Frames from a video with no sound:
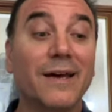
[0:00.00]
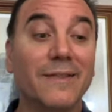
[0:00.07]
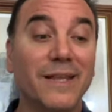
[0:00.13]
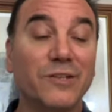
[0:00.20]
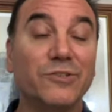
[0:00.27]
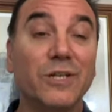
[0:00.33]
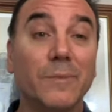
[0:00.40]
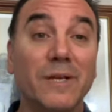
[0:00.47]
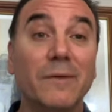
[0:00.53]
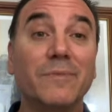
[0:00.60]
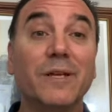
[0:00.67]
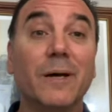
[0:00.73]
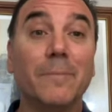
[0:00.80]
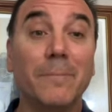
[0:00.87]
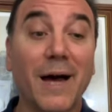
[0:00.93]
they shipped him
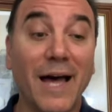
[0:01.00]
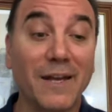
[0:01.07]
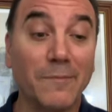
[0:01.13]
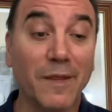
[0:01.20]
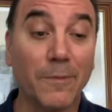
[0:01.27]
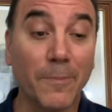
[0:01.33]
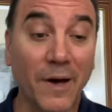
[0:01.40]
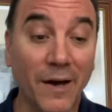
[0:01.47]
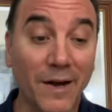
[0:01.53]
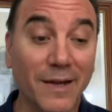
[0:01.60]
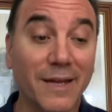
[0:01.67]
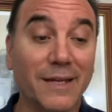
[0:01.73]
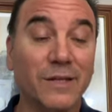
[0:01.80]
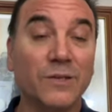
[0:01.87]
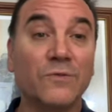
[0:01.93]
to Monmouth Park
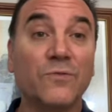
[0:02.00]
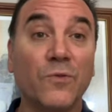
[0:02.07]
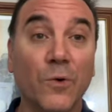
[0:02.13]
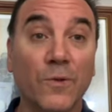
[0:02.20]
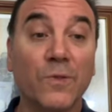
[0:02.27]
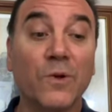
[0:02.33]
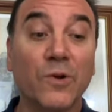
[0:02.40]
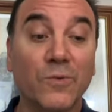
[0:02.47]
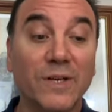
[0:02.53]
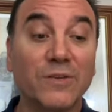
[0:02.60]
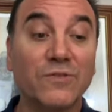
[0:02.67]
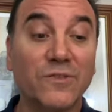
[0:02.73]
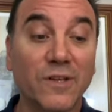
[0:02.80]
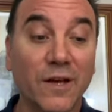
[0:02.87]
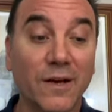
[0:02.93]
in his fourth career
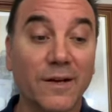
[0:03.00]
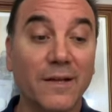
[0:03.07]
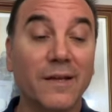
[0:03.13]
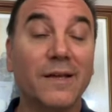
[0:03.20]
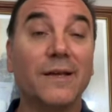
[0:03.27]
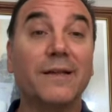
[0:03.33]
start,